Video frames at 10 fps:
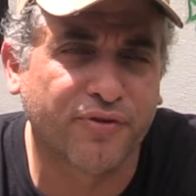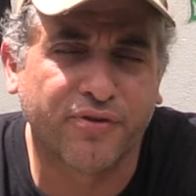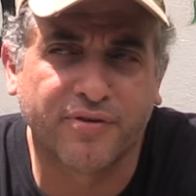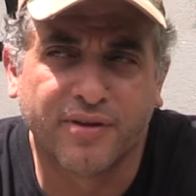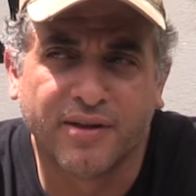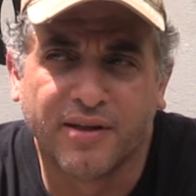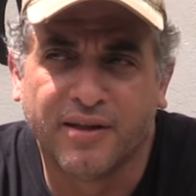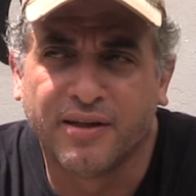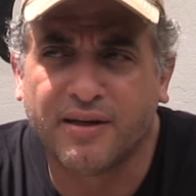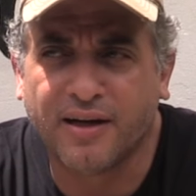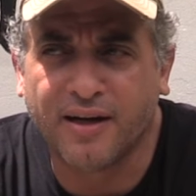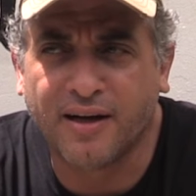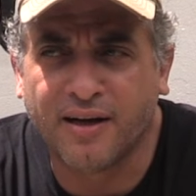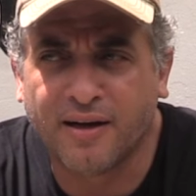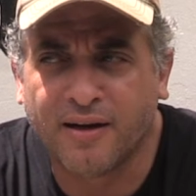fruit,
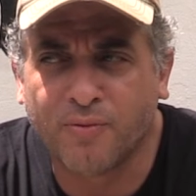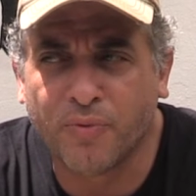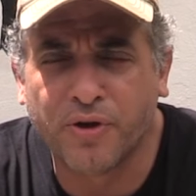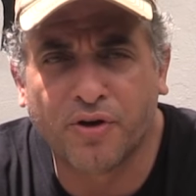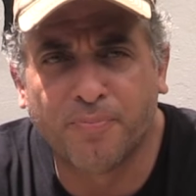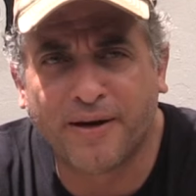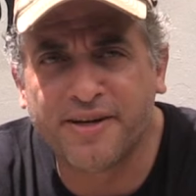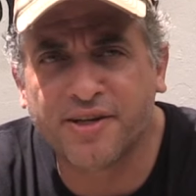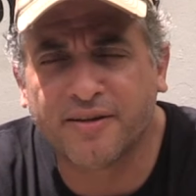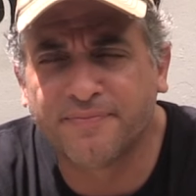what we call paicha.